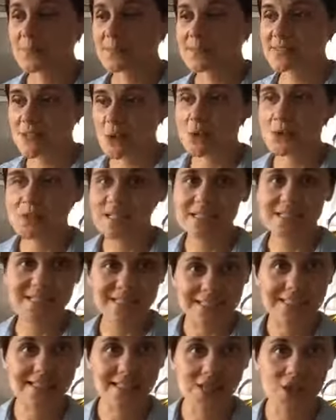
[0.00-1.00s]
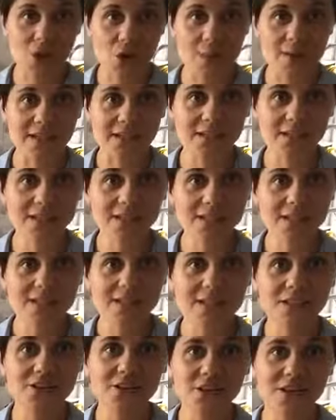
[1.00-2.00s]
So let's get going.
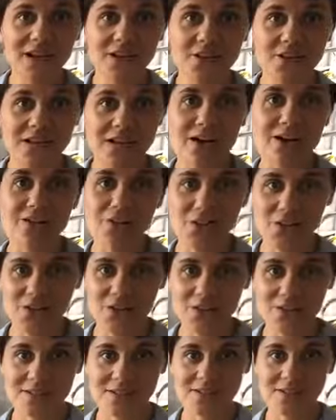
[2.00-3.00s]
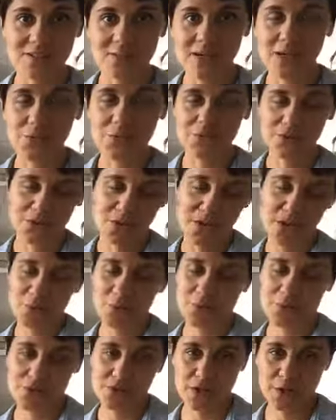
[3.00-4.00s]
You guys shout out questions to me, or
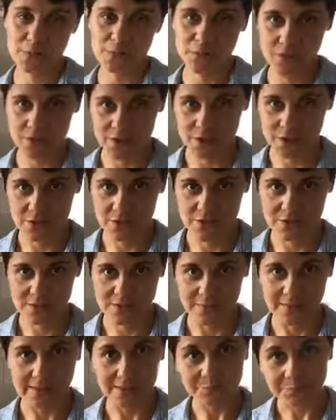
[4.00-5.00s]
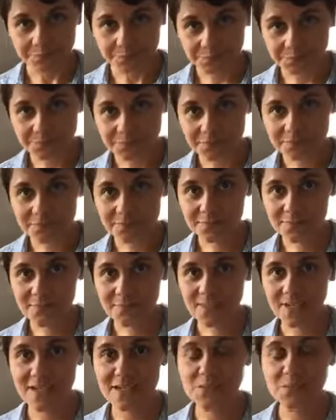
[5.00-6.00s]
type questions to me
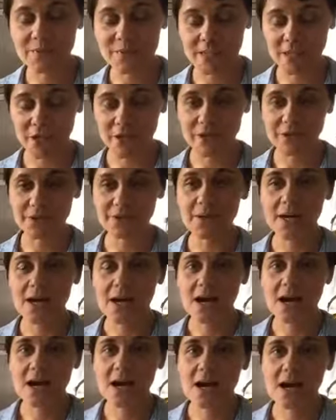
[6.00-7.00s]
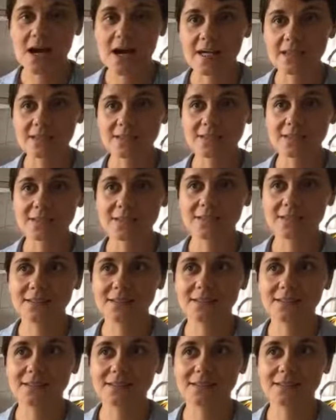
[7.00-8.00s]
as we go,
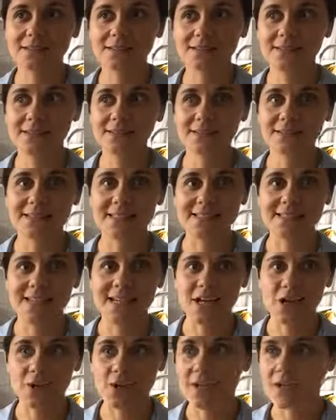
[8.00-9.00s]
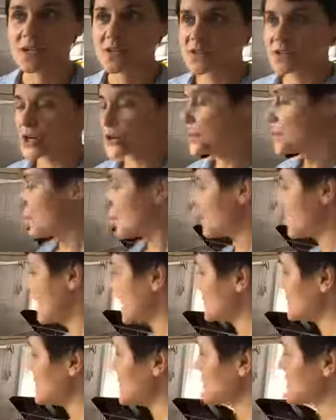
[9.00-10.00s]
and let's get going. So
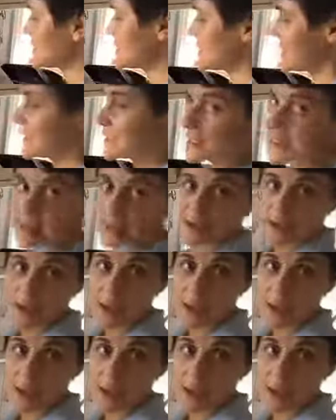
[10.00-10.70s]
I'm using